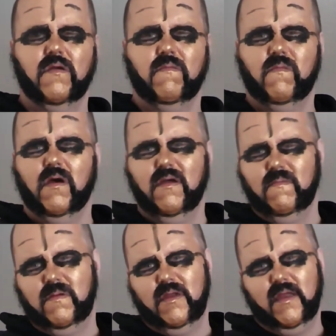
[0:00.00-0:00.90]
But
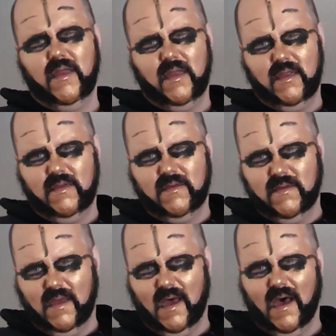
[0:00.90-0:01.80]
please
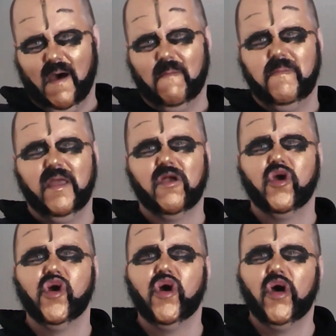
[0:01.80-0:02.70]
I'll be
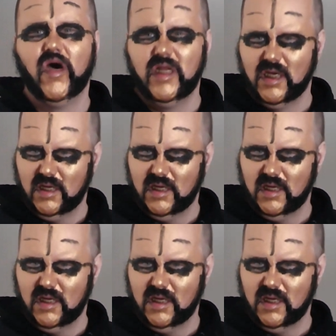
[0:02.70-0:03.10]
good.